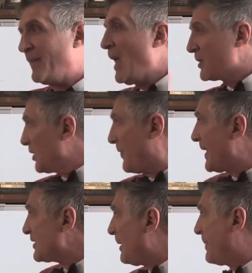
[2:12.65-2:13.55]
So that's
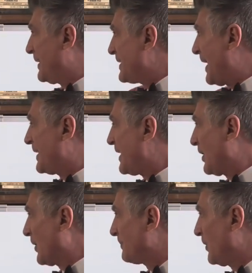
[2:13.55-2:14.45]
not being done
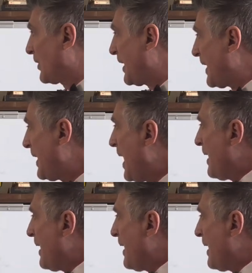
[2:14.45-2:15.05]
here, okay?